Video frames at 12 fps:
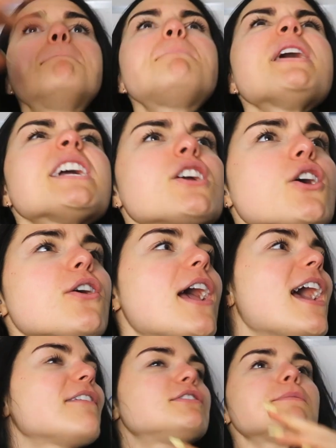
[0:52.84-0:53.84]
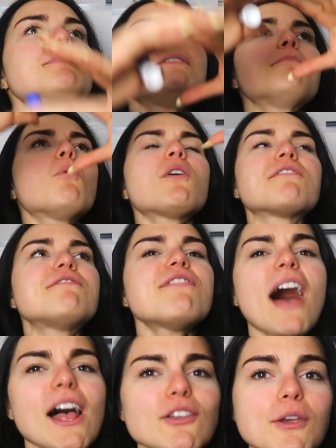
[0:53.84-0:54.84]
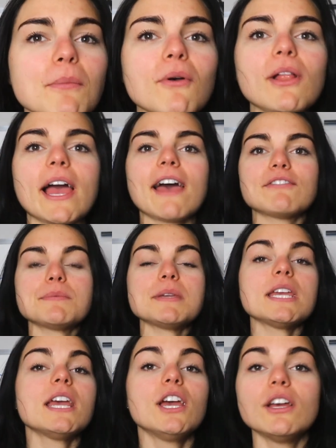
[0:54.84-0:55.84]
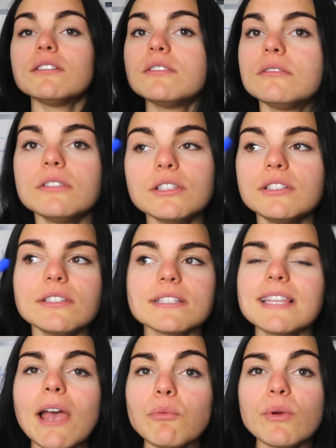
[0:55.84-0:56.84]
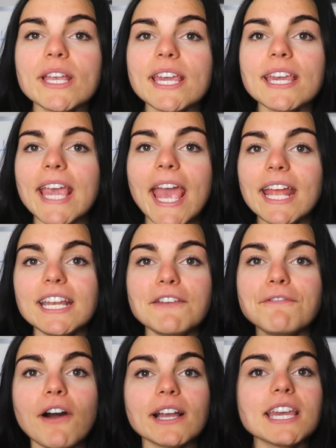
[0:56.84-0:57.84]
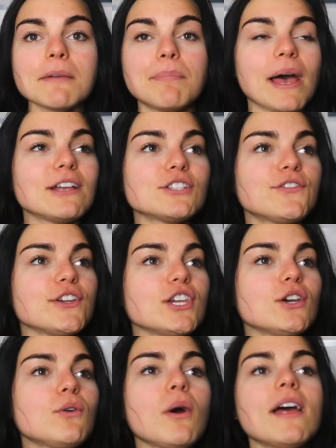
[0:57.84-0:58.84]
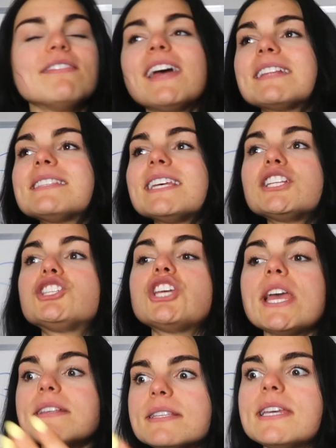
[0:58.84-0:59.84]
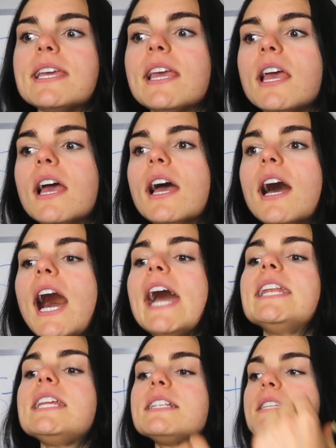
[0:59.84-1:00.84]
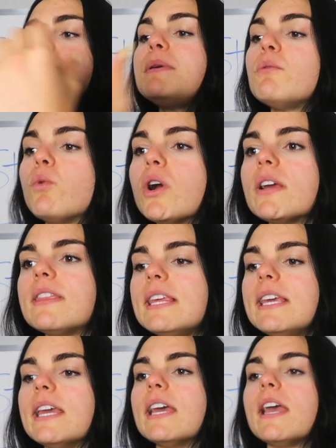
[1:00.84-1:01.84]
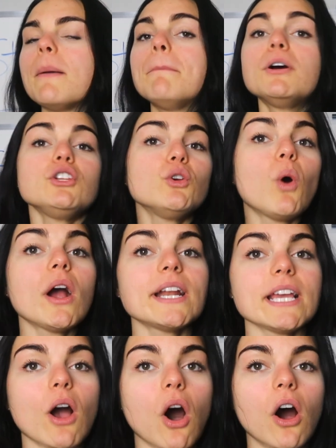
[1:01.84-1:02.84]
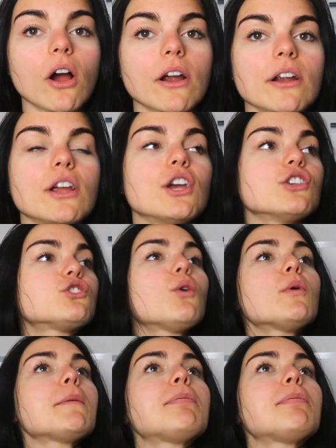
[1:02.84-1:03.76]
bigger, I have to be more valuable, I have to be, is that ringing any fucking bells for you? That's like chasing, I need to be worthy, but you already are. So we're